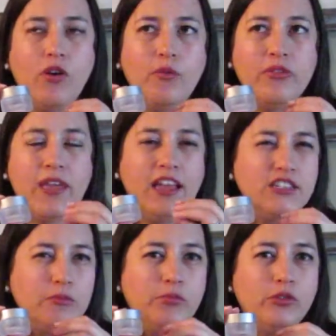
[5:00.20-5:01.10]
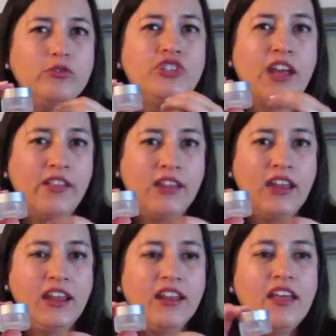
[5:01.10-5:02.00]
with a hint of blue gel in
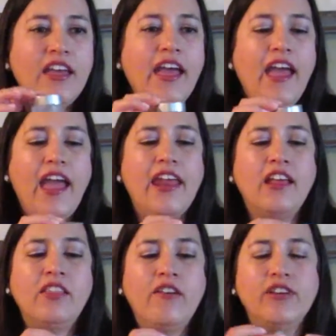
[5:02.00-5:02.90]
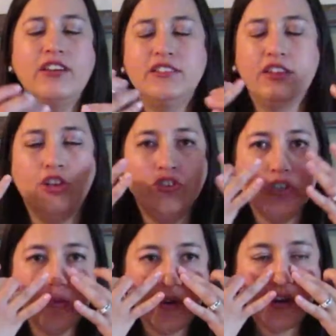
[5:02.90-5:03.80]
it and I love it because you
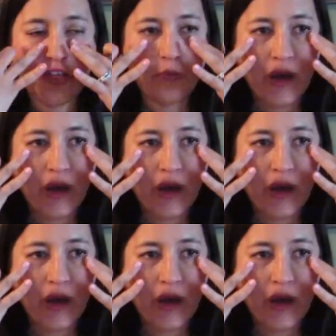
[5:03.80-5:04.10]
just put it on the